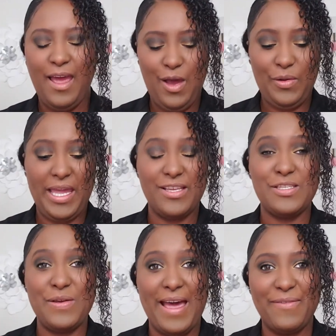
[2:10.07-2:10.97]
Okay,
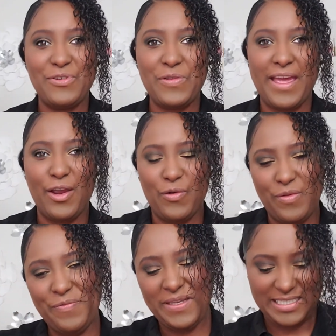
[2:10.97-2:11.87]
so after that
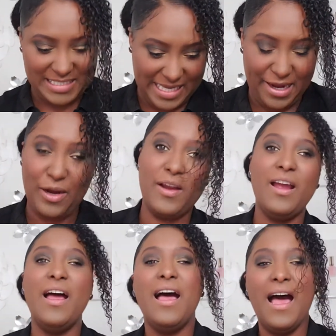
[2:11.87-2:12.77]
horrific scare,
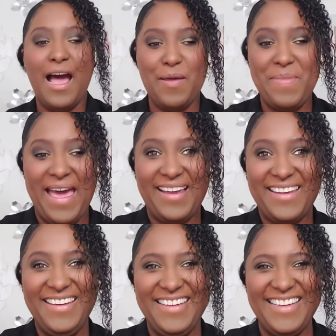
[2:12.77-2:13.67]
I'm back.